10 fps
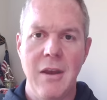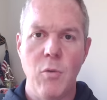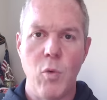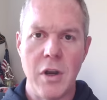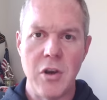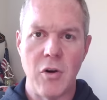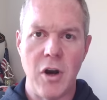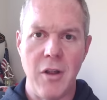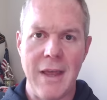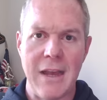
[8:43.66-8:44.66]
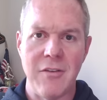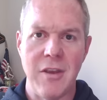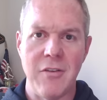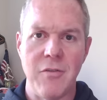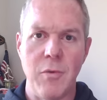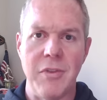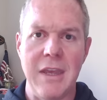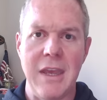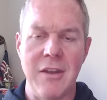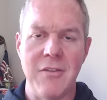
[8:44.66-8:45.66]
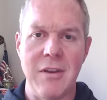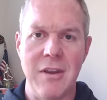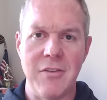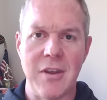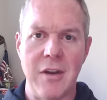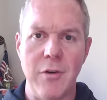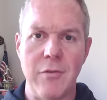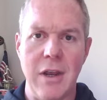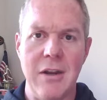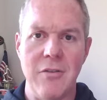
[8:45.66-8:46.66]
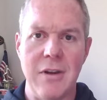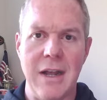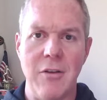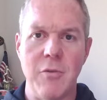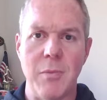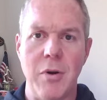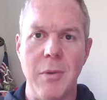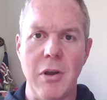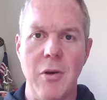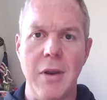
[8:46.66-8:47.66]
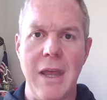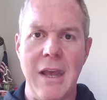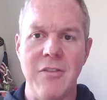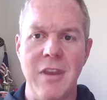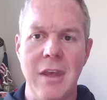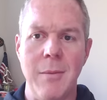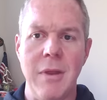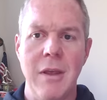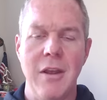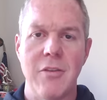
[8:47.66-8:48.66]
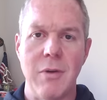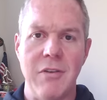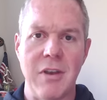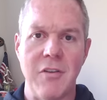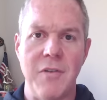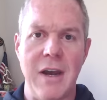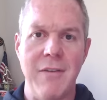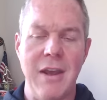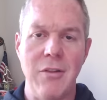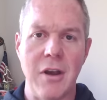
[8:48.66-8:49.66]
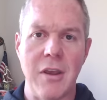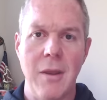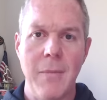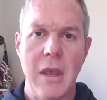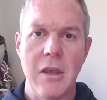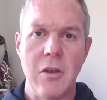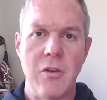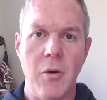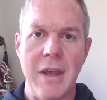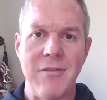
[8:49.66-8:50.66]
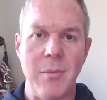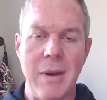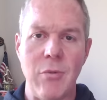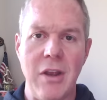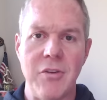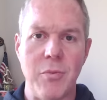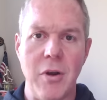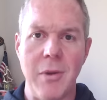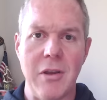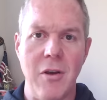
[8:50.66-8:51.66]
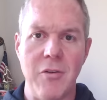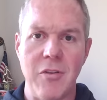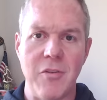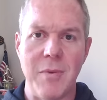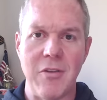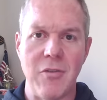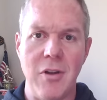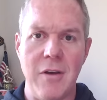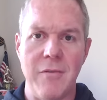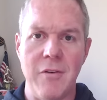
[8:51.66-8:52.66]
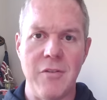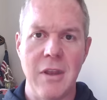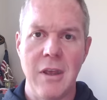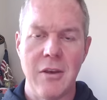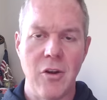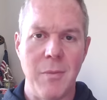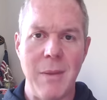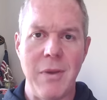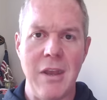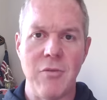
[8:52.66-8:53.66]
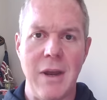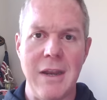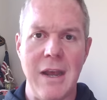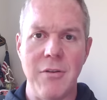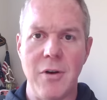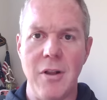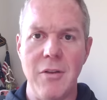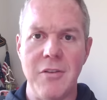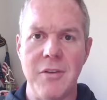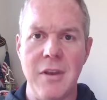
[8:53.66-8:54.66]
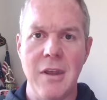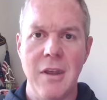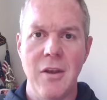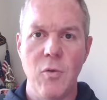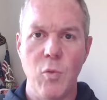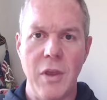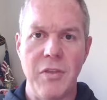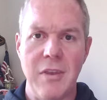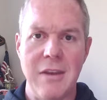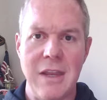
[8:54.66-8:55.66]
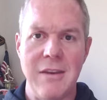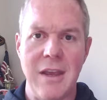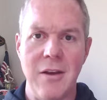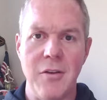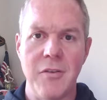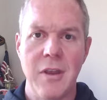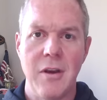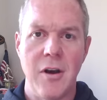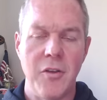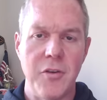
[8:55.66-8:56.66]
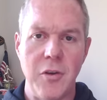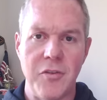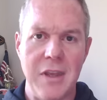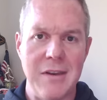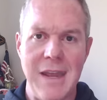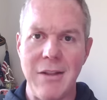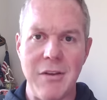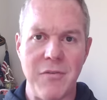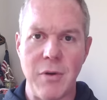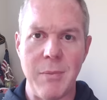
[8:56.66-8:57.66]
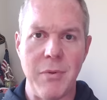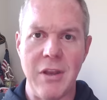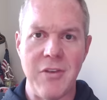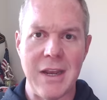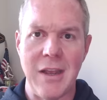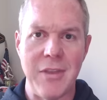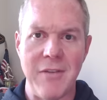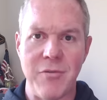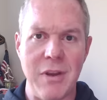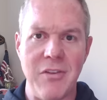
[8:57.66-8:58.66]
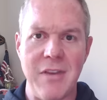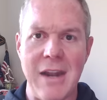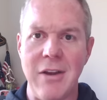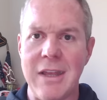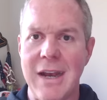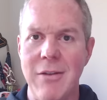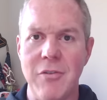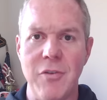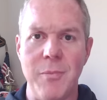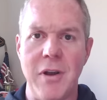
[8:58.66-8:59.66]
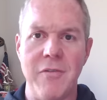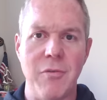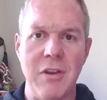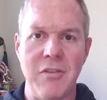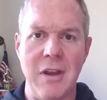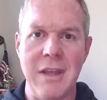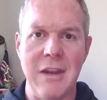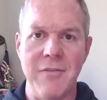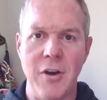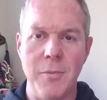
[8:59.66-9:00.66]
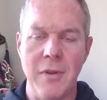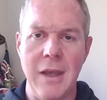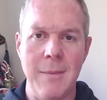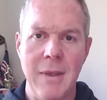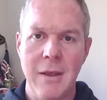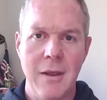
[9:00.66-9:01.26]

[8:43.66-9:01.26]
One-year all-access with the instant discount of over eight hundred dollars with promo code S M three sixty-five. Hey, look, you don't have to memorize the promo codes or the special offers. Go to my page right now. They're all listed with the details. Also, you'll see a daily free play. Check out that free Saturday college football, free Sunday N F L play.